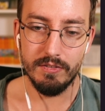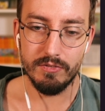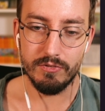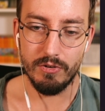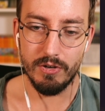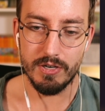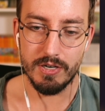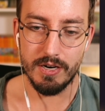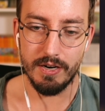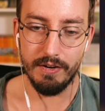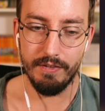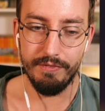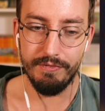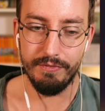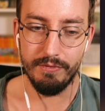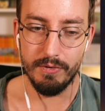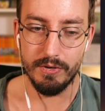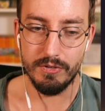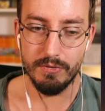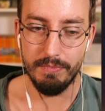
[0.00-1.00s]
It's tried a
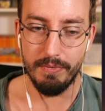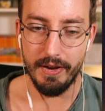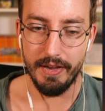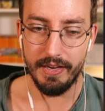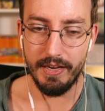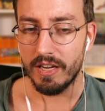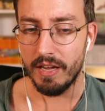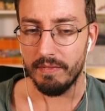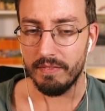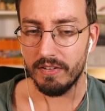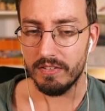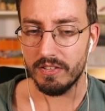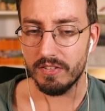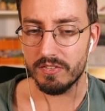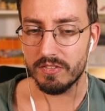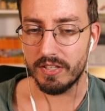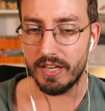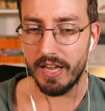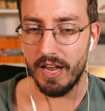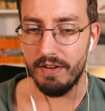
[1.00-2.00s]
free-to-play game. Capcom
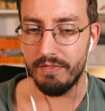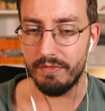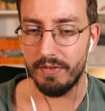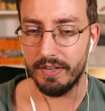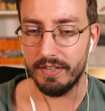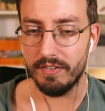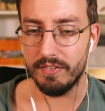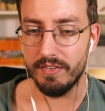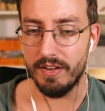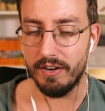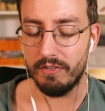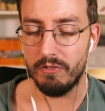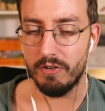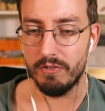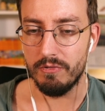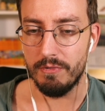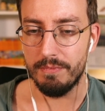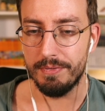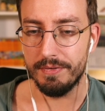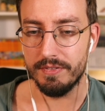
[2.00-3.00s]
doesn't care if ranked is an
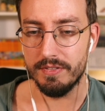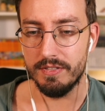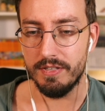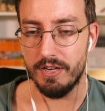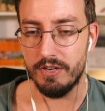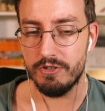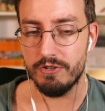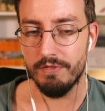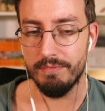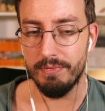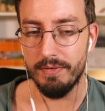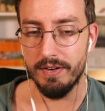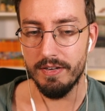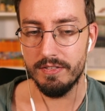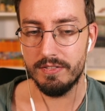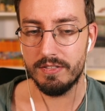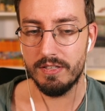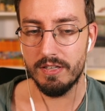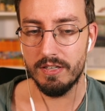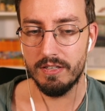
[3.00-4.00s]
accurate representation of player
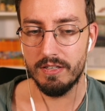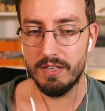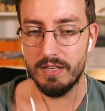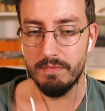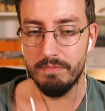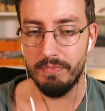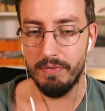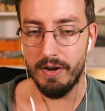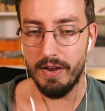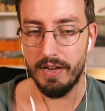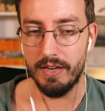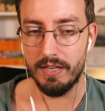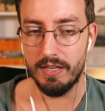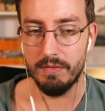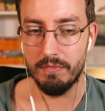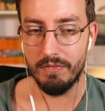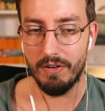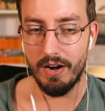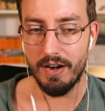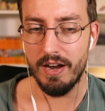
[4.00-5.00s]
skill, keep playing,
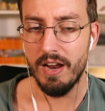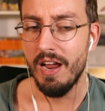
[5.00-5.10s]
keep grinding.